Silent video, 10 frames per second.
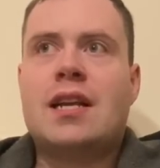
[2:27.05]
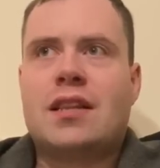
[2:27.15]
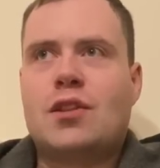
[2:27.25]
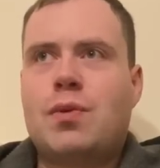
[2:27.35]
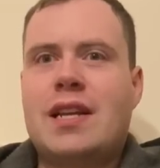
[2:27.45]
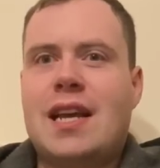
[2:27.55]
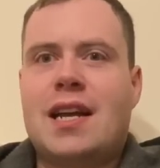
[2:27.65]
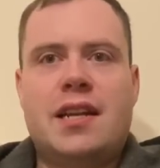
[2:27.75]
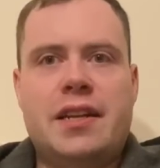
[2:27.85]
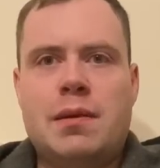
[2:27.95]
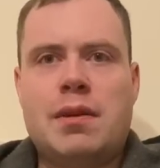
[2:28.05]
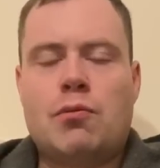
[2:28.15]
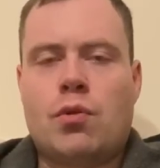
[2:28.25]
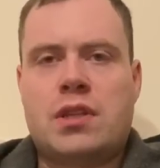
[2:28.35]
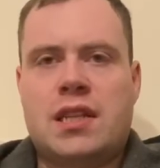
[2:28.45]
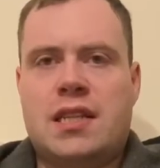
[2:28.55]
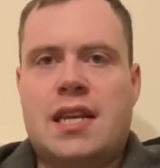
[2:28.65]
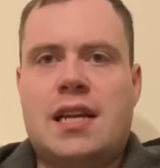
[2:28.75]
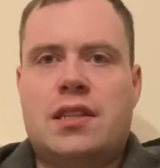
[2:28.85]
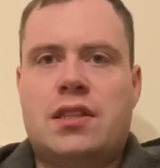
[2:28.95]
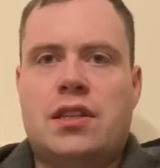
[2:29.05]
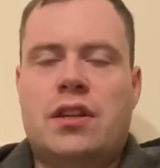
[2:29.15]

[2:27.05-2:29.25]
that's when he had a little bit more success.